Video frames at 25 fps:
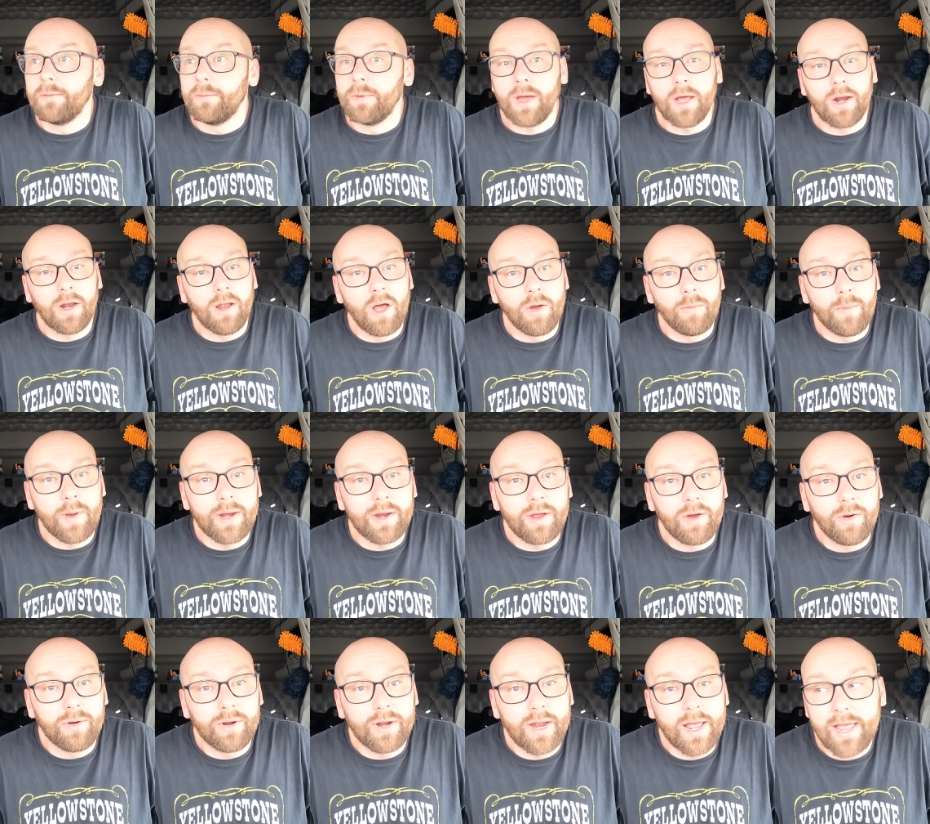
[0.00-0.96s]
We got a long way
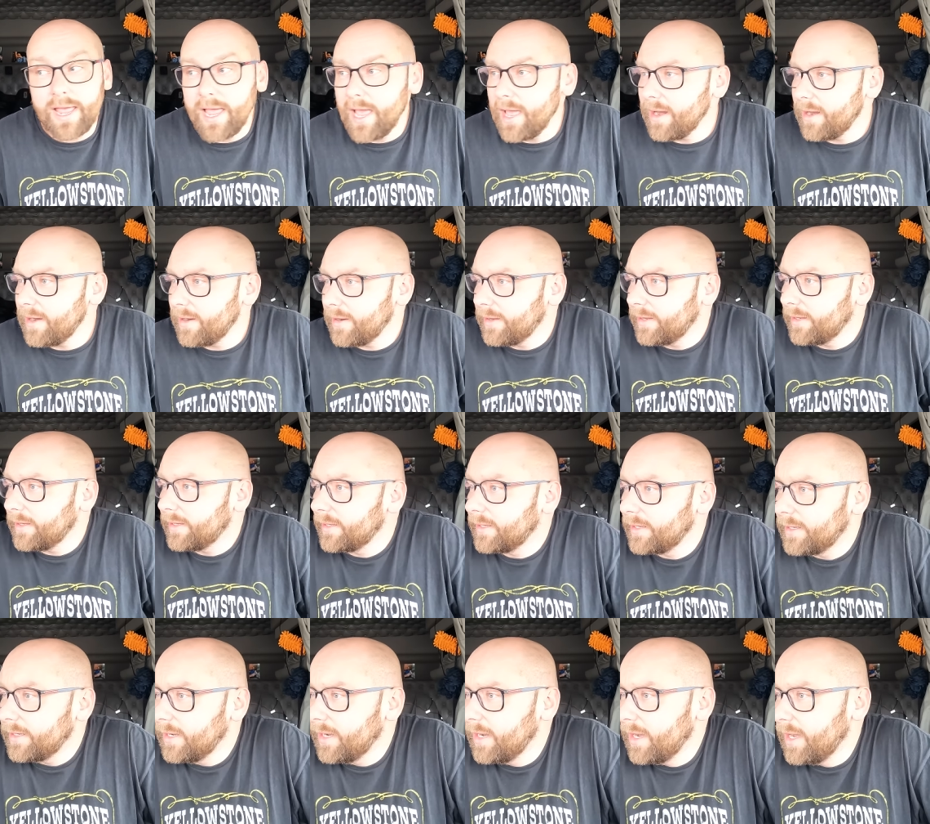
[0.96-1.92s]
to go today yet.
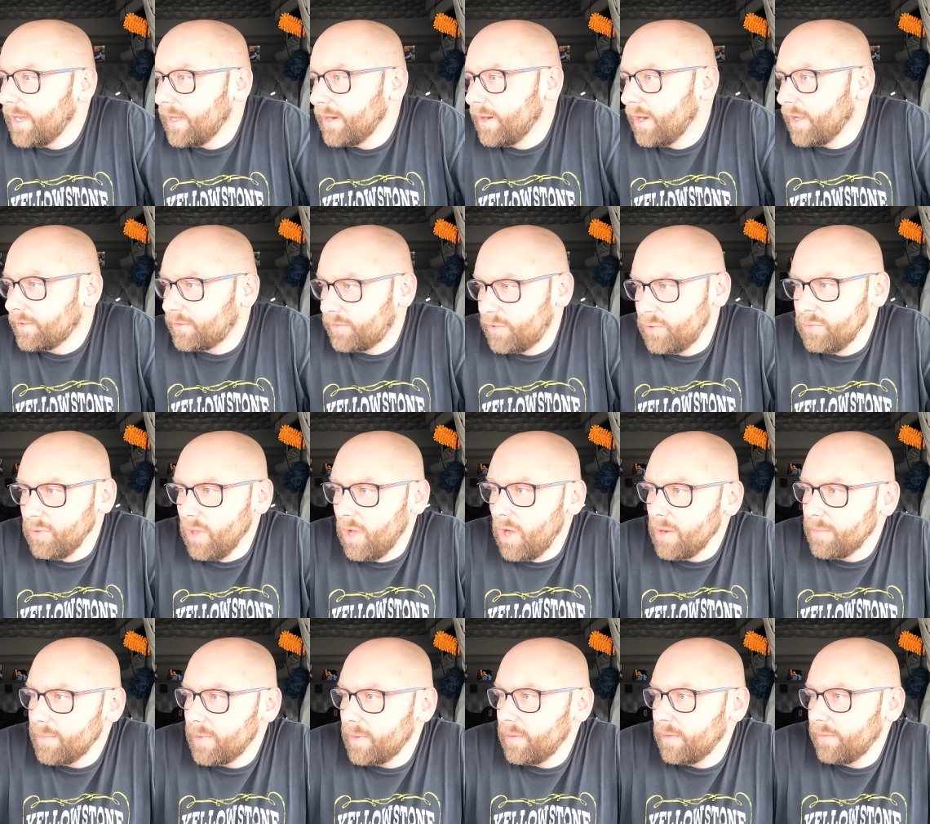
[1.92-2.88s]
Uh, not too
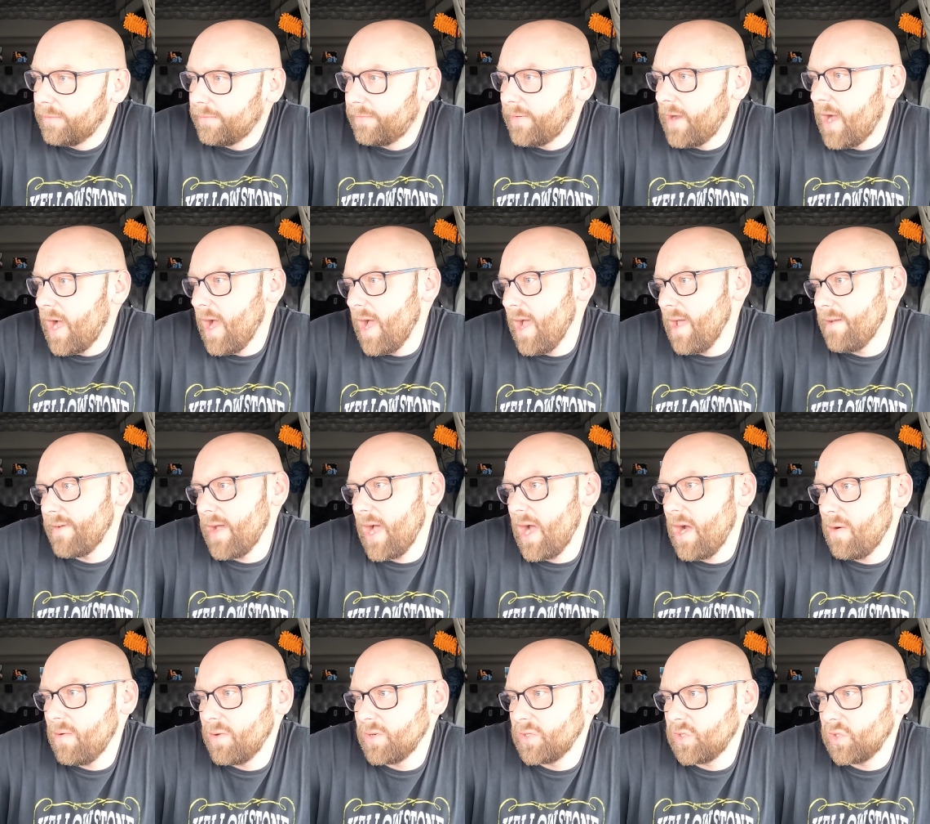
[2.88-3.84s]
long, but it was five
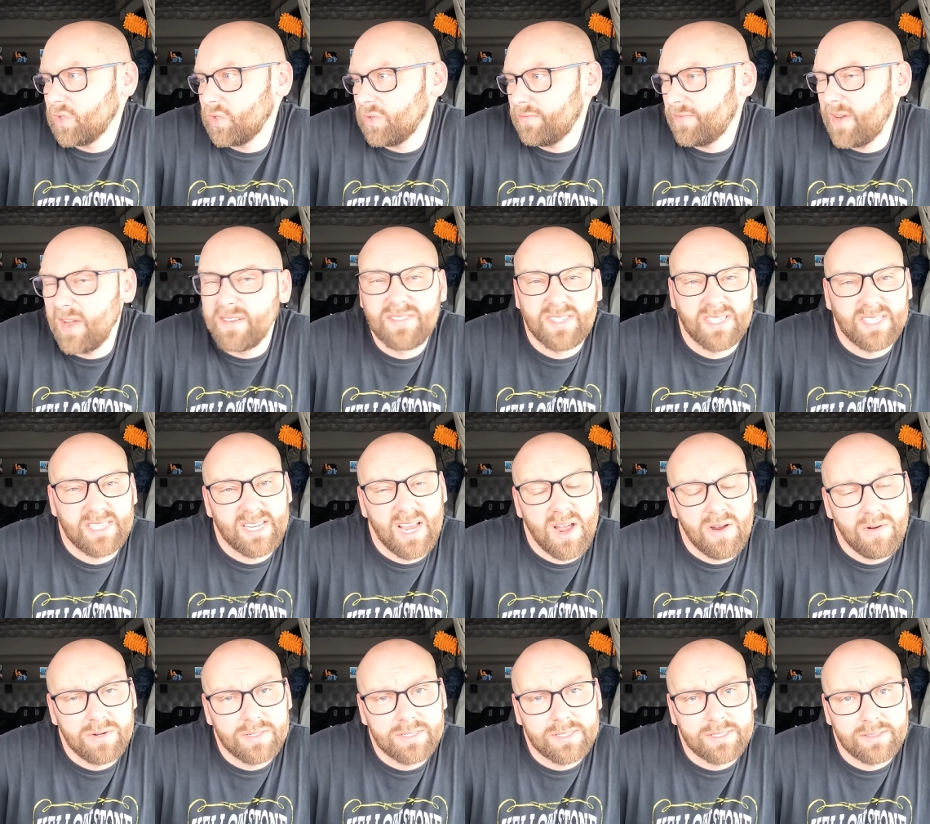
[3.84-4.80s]
hours or so, five, six
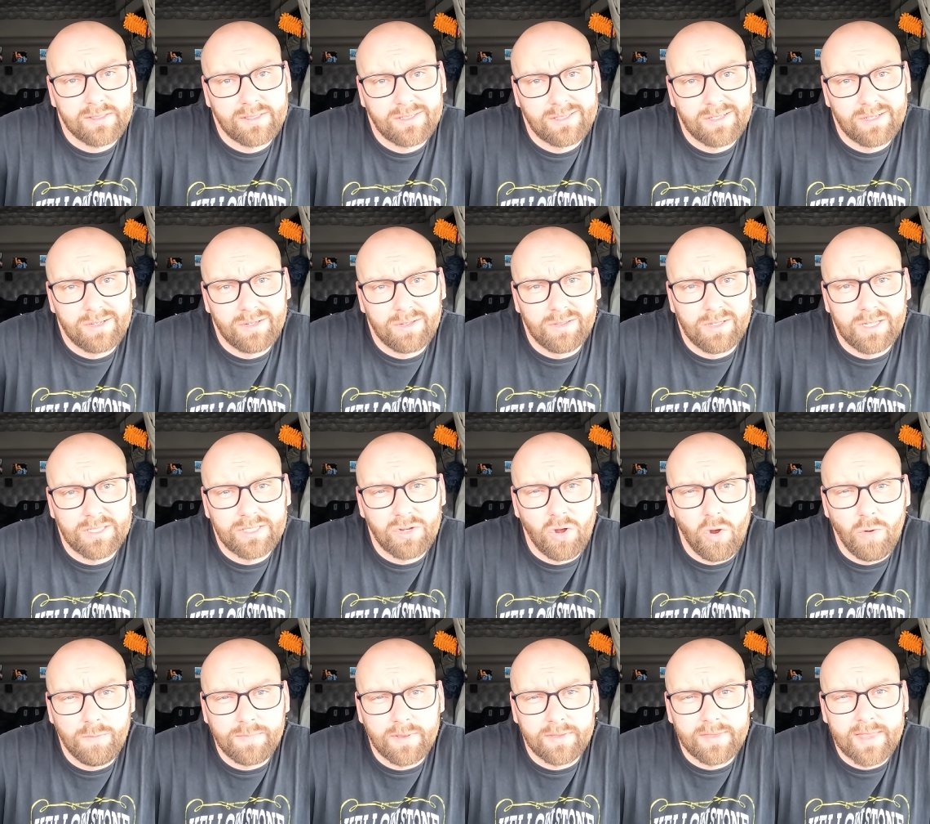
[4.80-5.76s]
hours. So let's
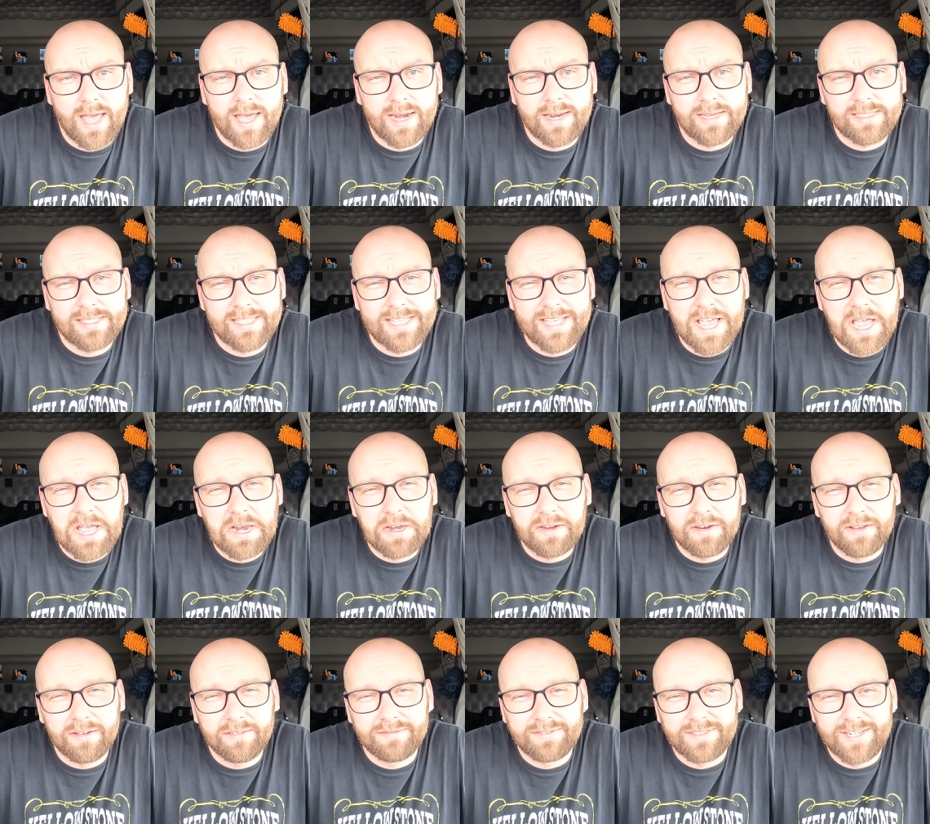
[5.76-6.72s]
hope that that is the
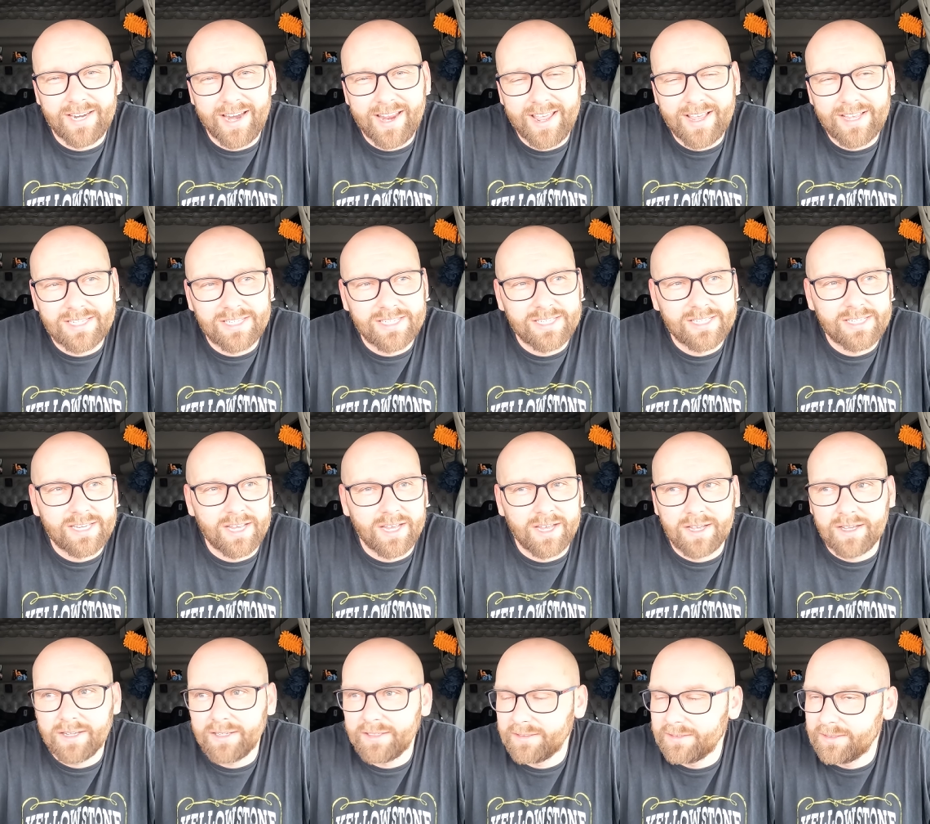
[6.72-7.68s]
end of today's
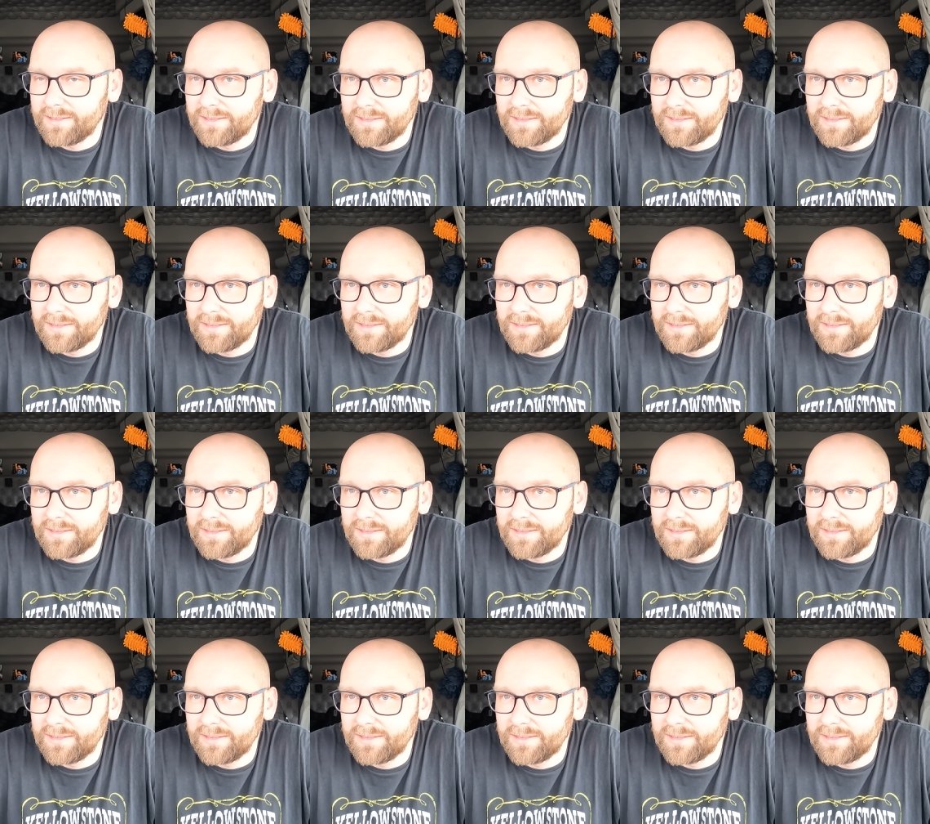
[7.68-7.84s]
uh,